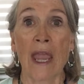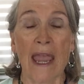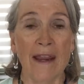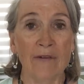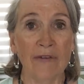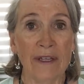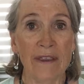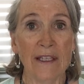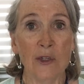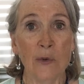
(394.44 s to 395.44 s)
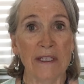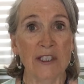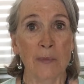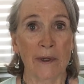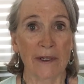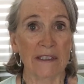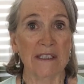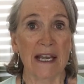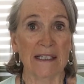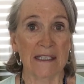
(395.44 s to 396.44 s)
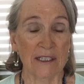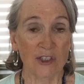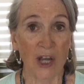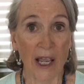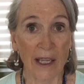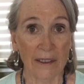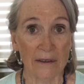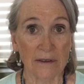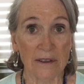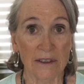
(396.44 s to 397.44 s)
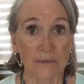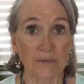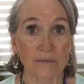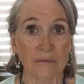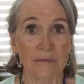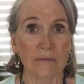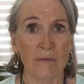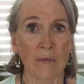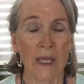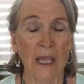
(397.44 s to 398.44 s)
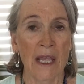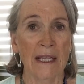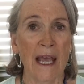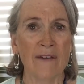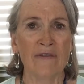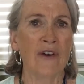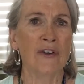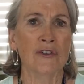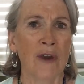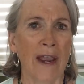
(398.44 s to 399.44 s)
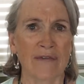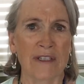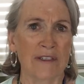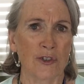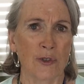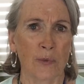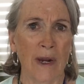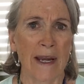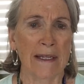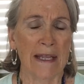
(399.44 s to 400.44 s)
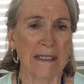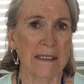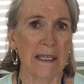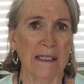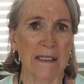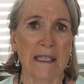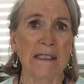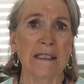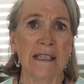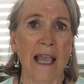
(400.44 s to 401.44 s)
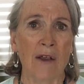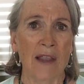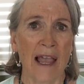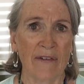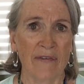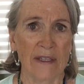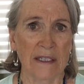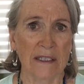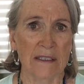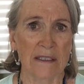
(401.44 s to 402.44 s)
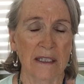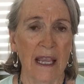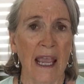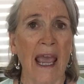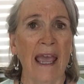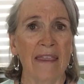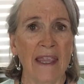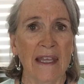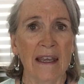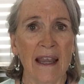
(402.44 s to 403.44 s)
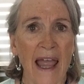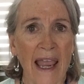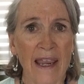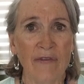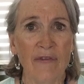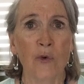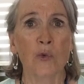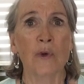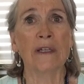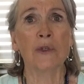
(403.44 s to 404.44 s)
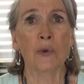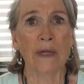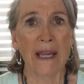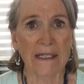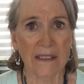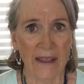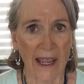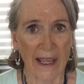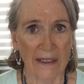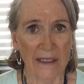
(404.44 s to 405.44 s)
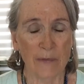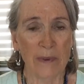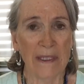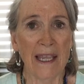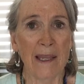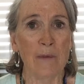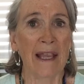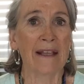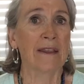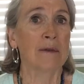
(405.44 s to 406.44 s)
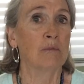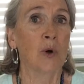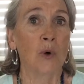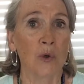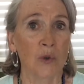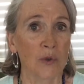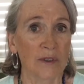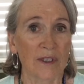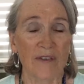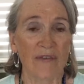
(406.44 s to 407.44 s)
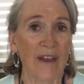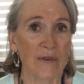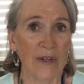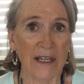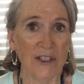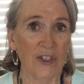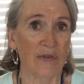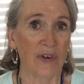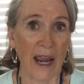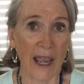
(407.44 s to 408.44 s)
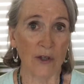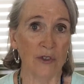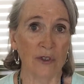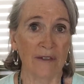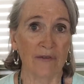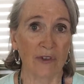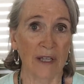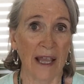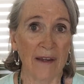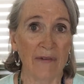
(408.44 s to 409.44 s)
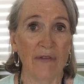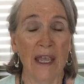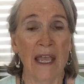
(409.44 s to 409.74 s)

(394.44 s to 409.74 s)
everything you experienced as a child got photographed in your brain that says this is how life is. And then life recreates that. It became like the mold, the foundation for how you live your life.